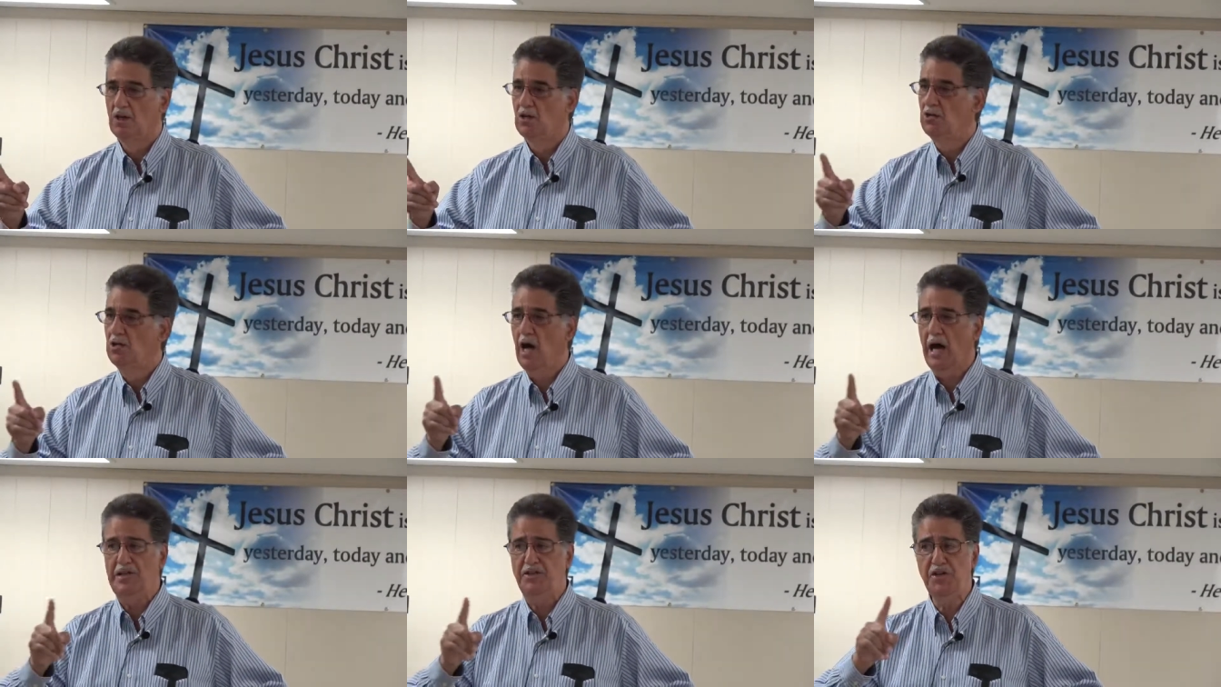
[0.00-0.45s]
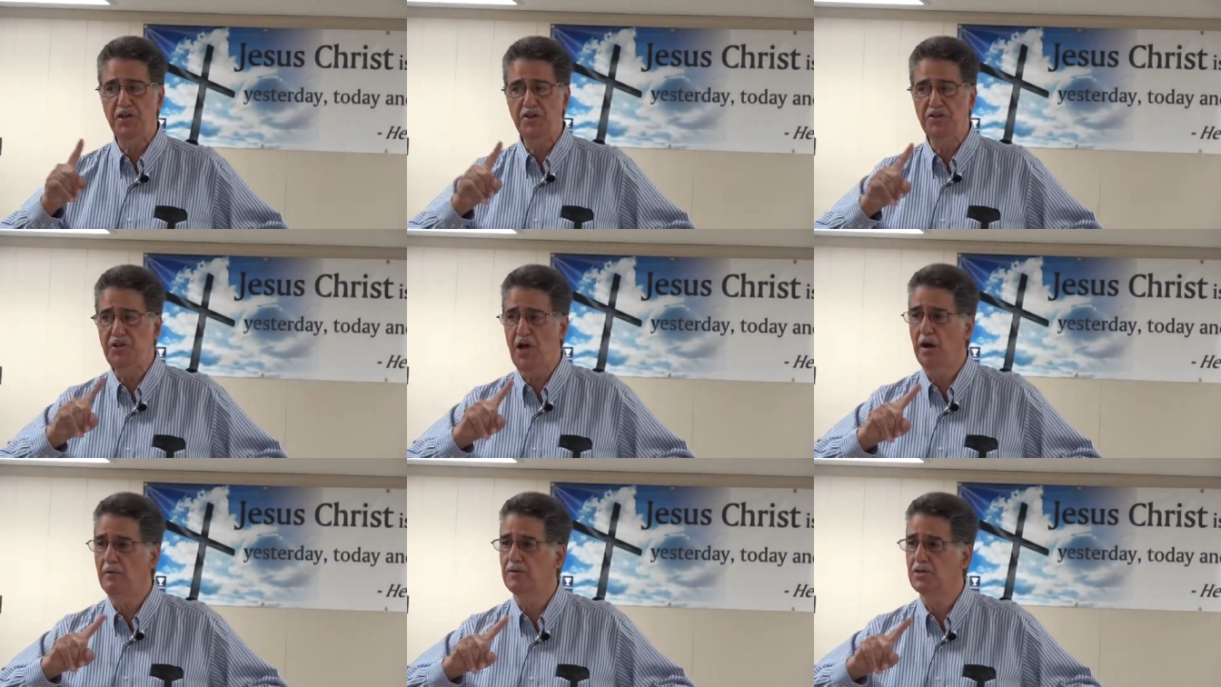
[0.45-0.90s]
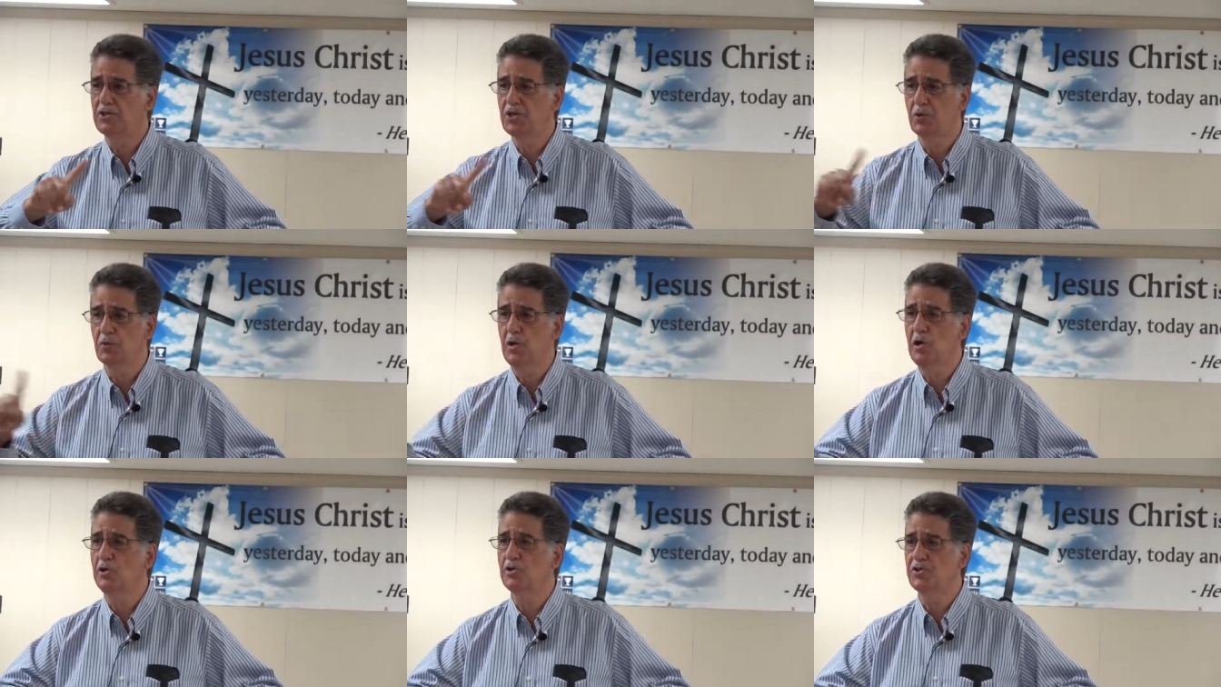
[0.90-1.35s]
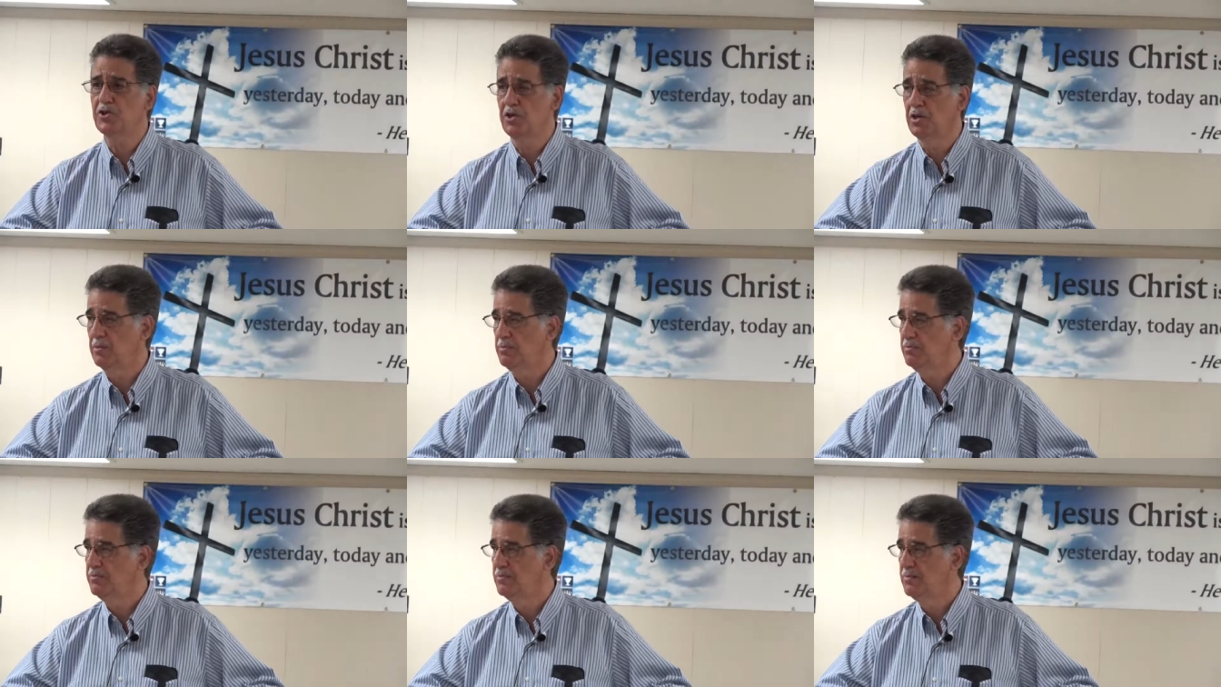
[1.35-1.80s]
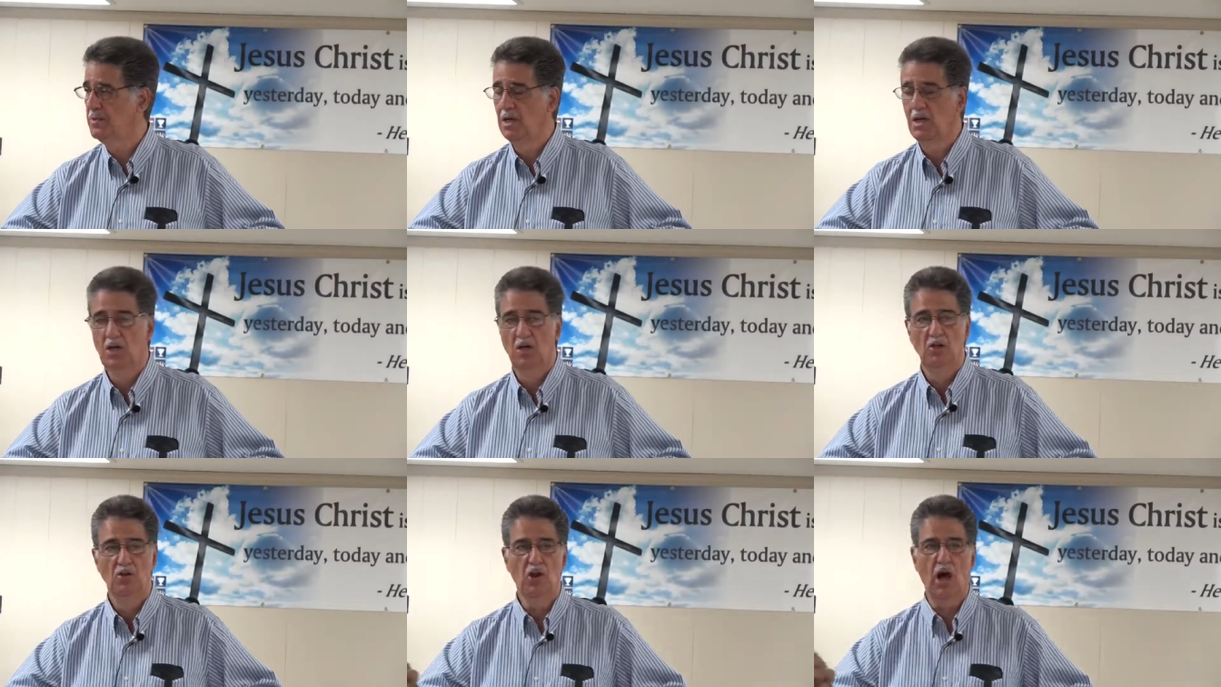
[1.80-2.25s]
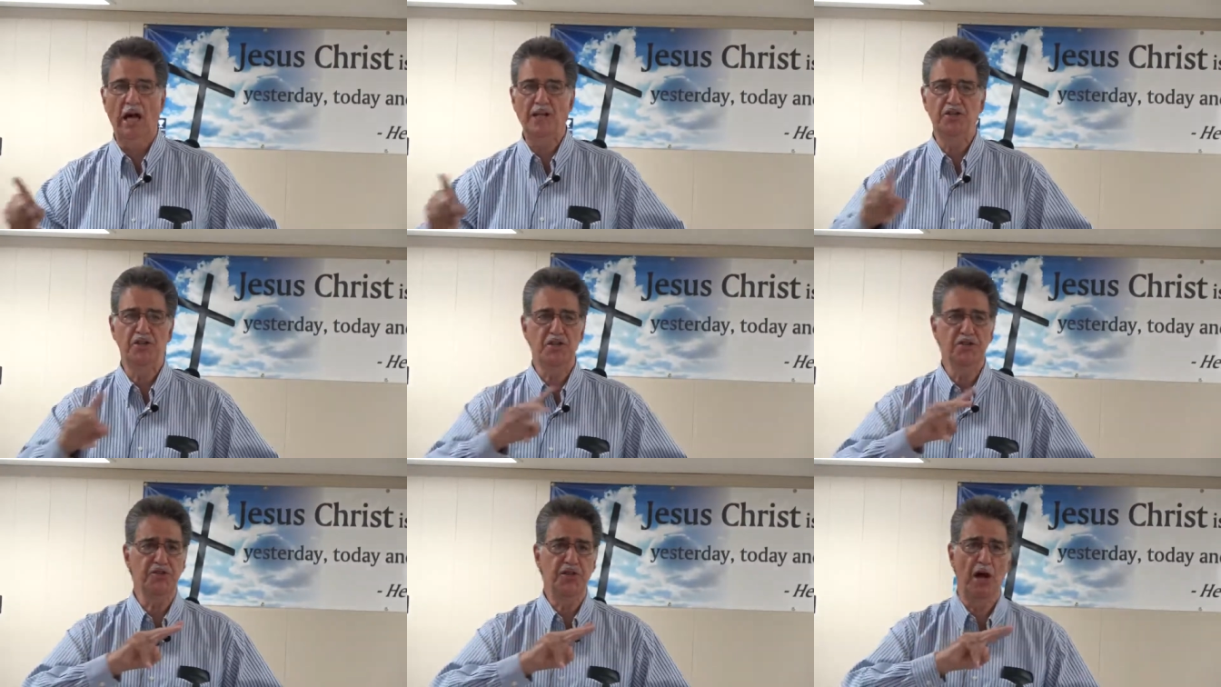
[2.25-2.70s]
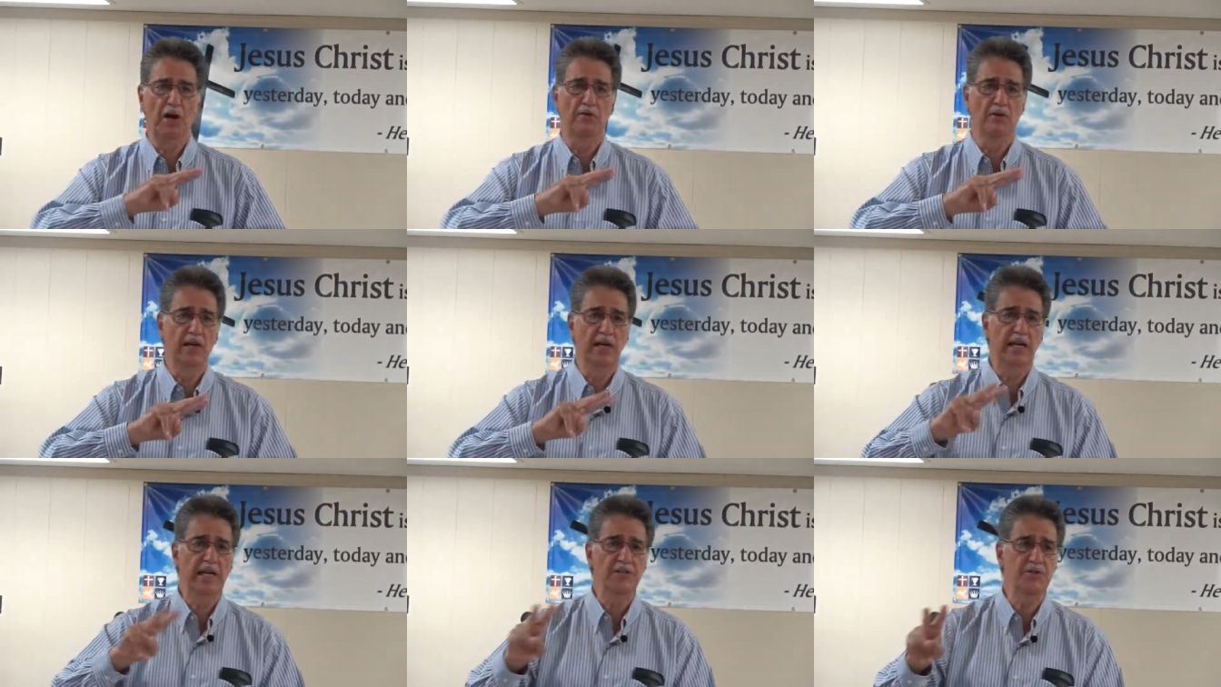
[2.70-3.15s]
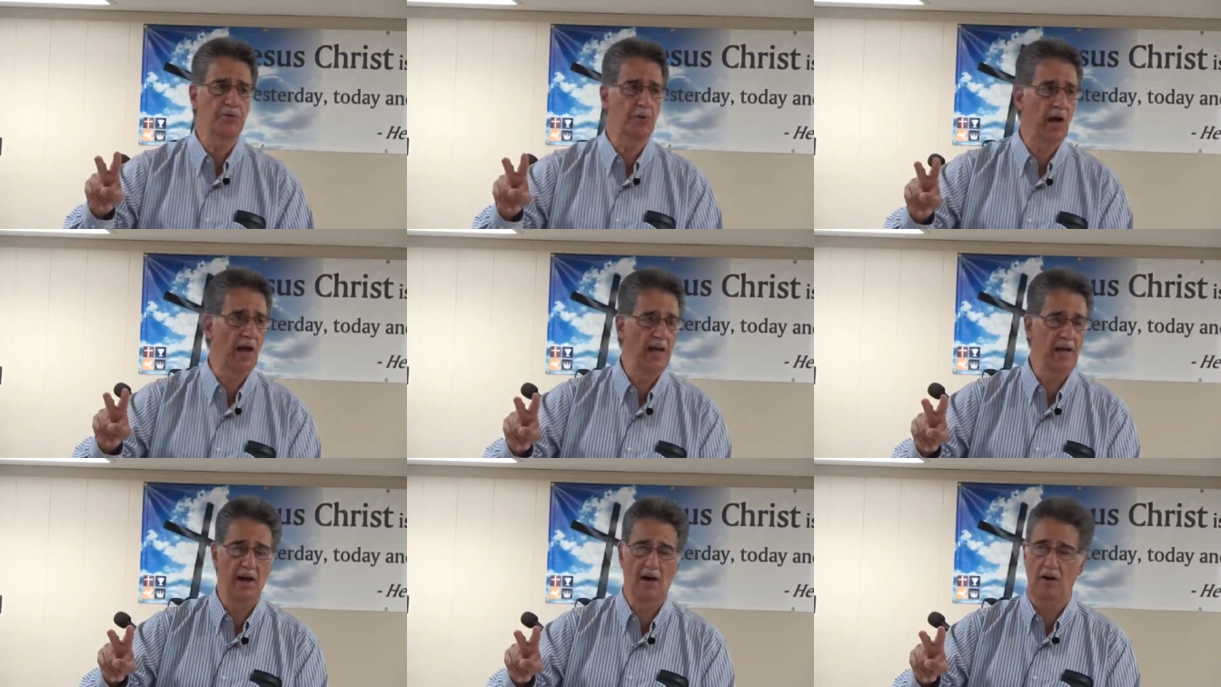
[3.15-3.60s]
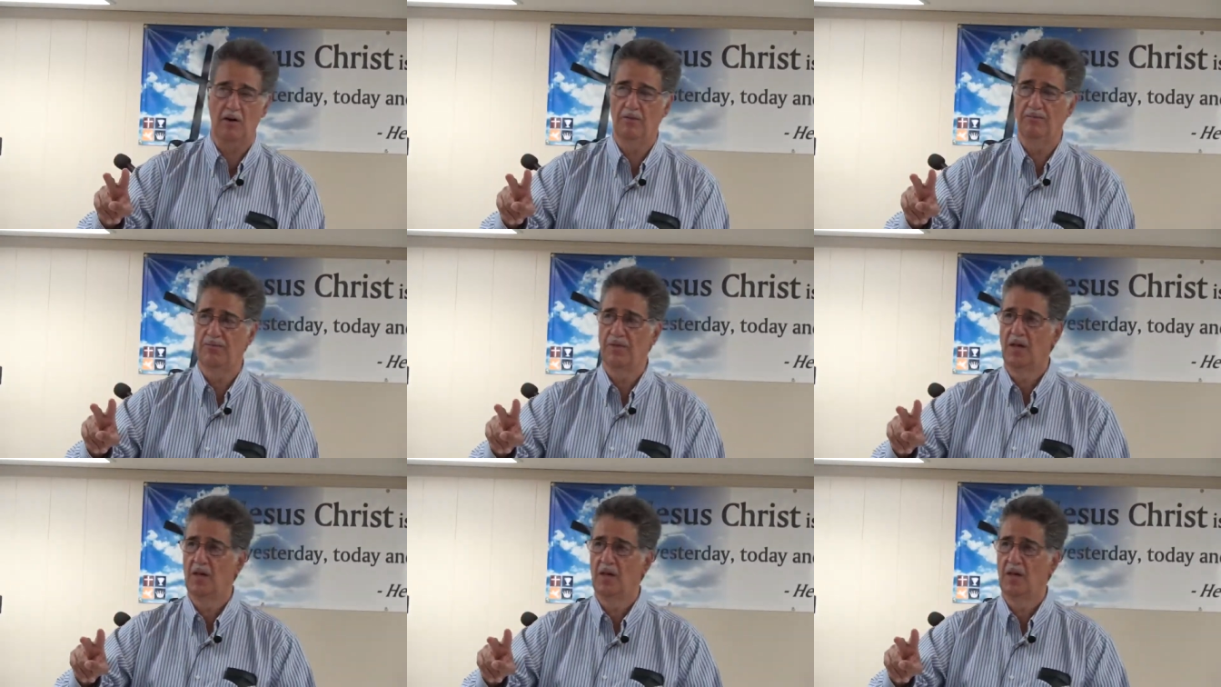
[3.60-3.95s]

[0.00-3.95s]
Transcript: Not just over Jerusalem, not just over Israel.